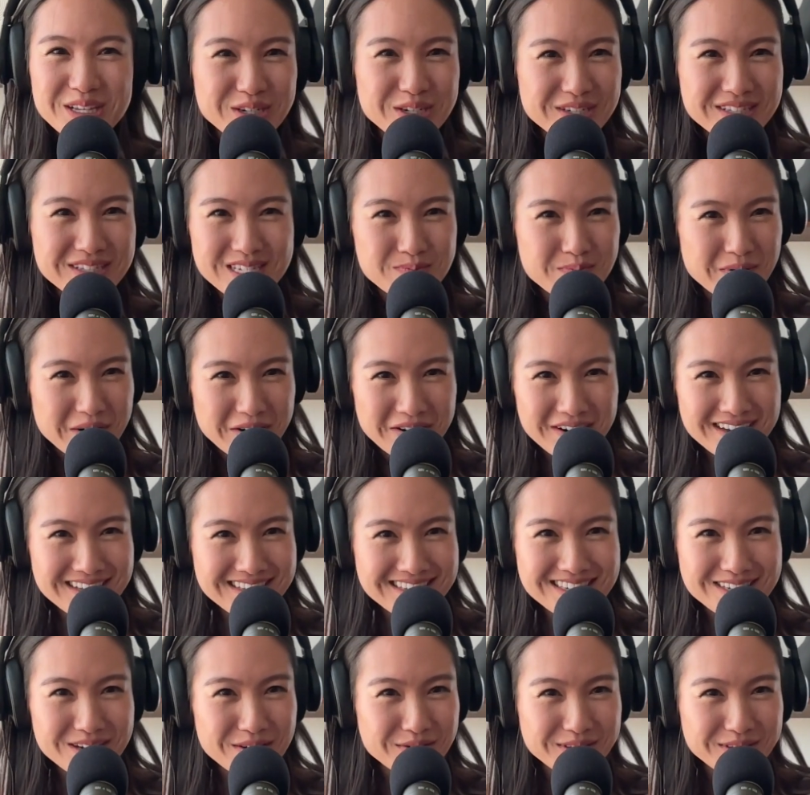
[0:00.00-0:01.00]
good
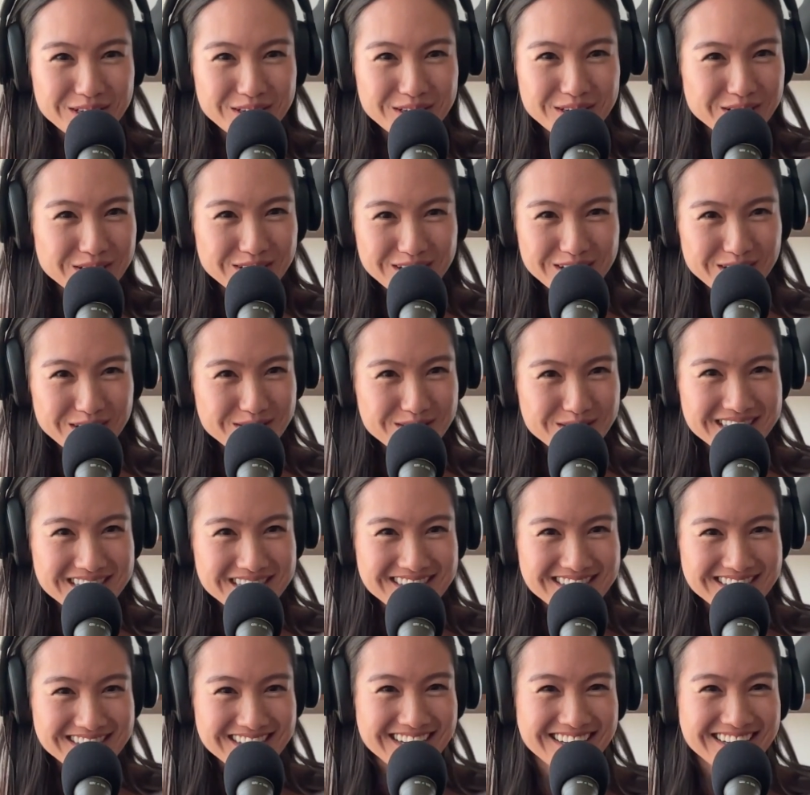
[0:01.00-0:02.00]
spirits? Only good
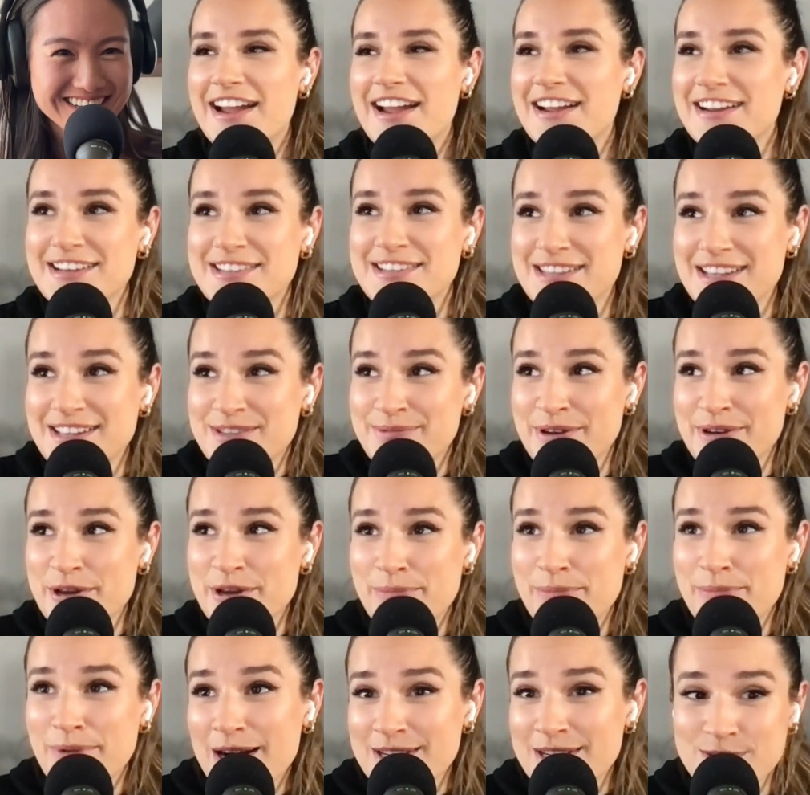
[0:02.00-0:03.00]
ghosts? I guess that's when you
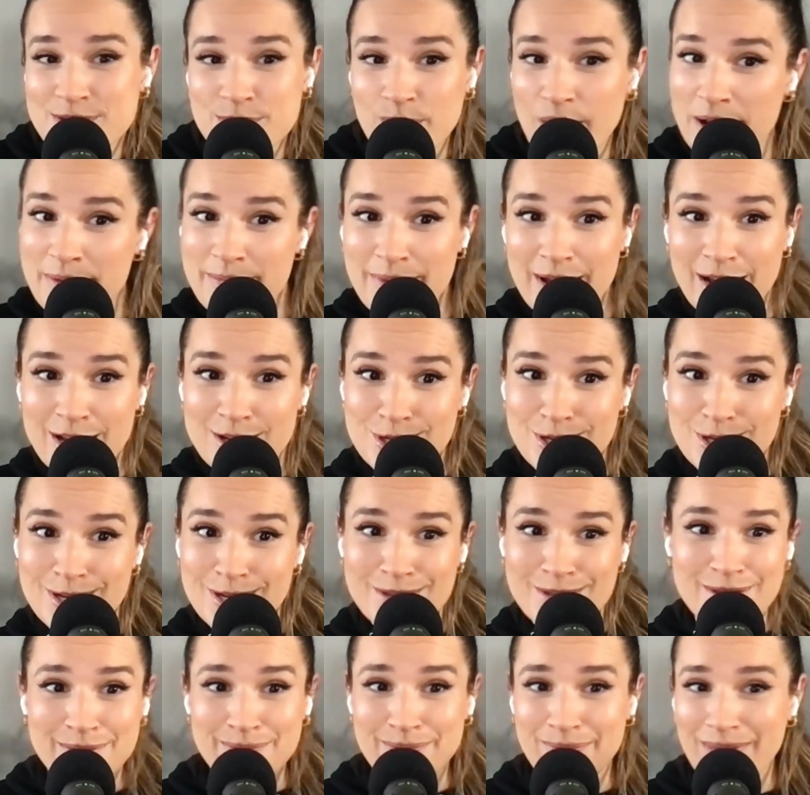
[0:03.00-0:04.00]
practice white magic,
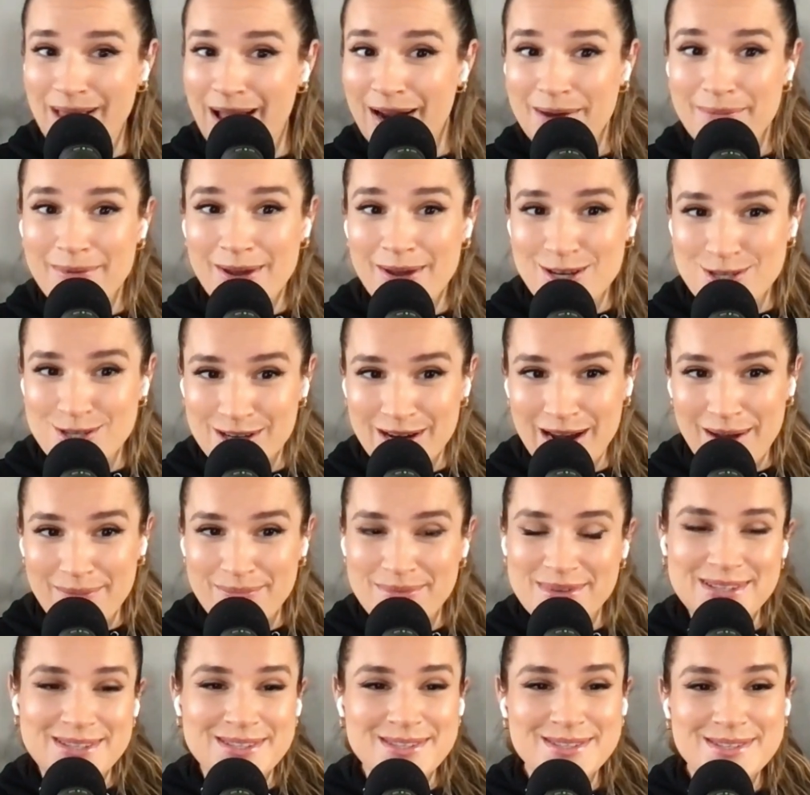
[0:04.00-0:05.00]
and then black magic
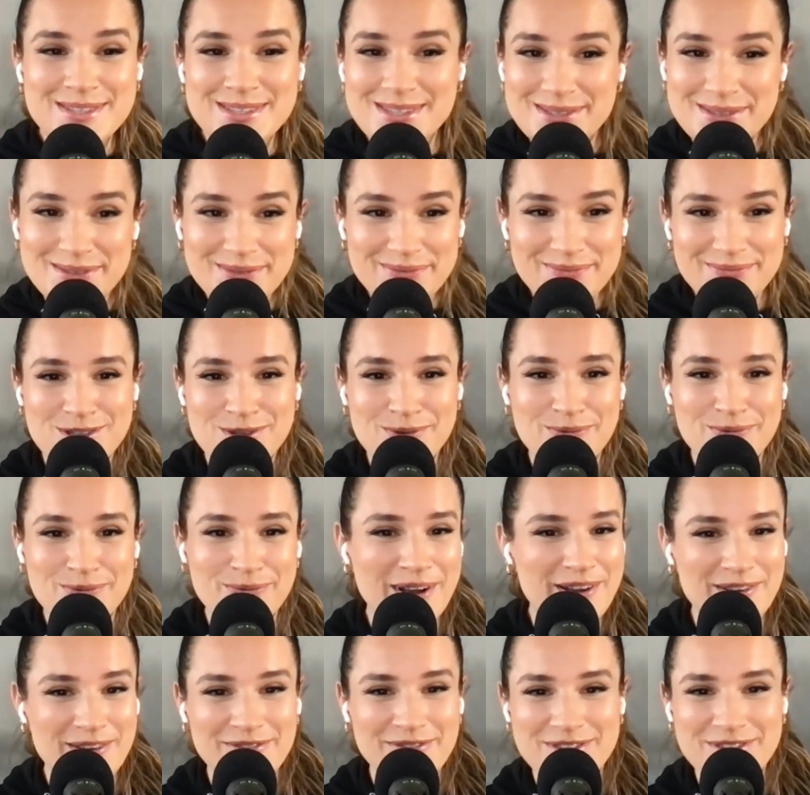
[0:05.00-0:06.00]
happens
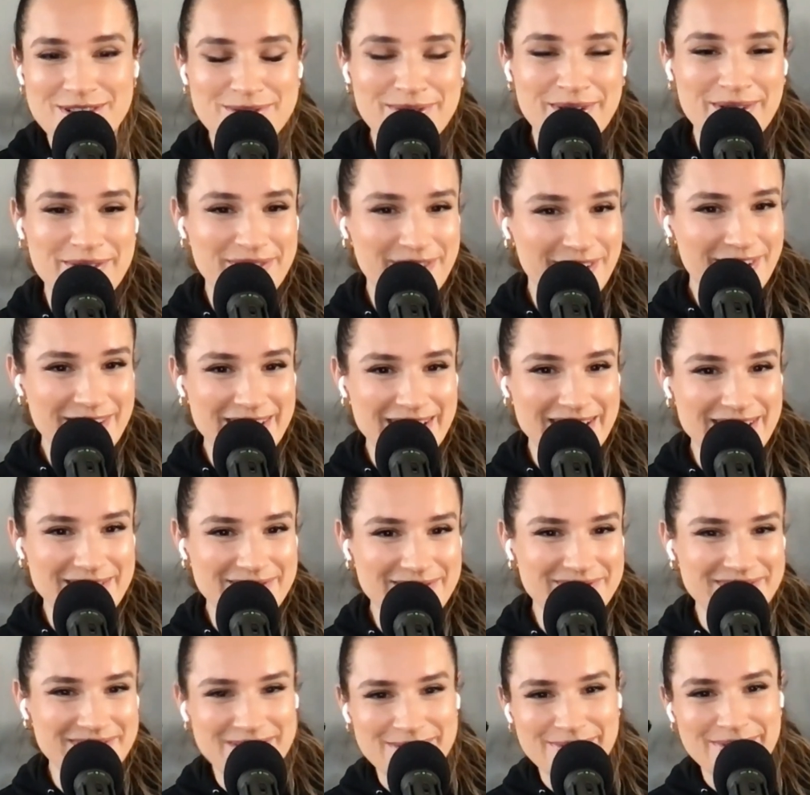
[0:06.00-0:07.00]
12 to 12:30.
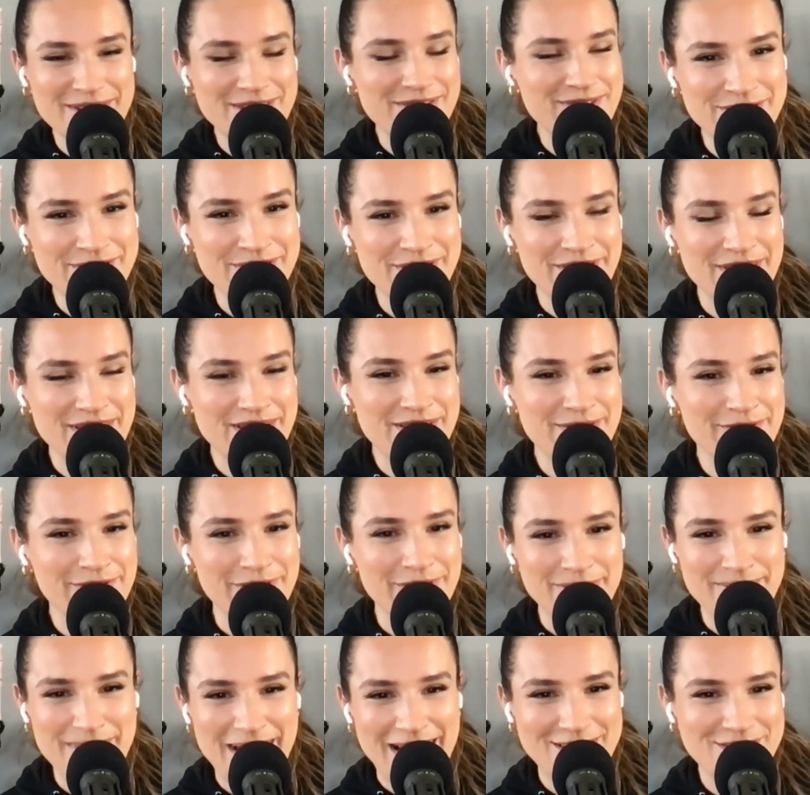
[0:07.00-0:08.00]
That's when you do your
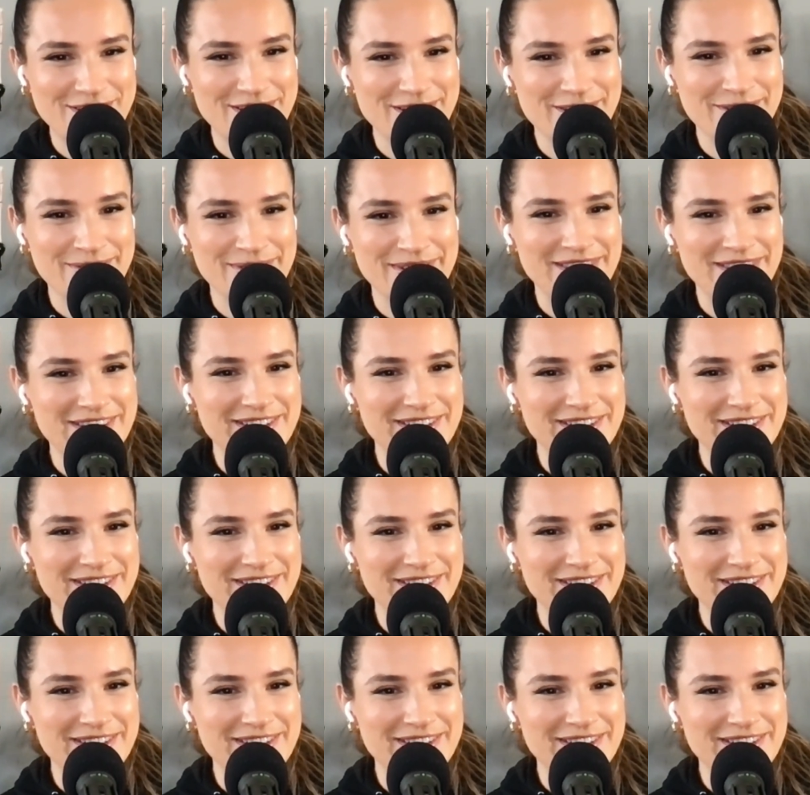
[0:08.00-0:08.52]
evil magic with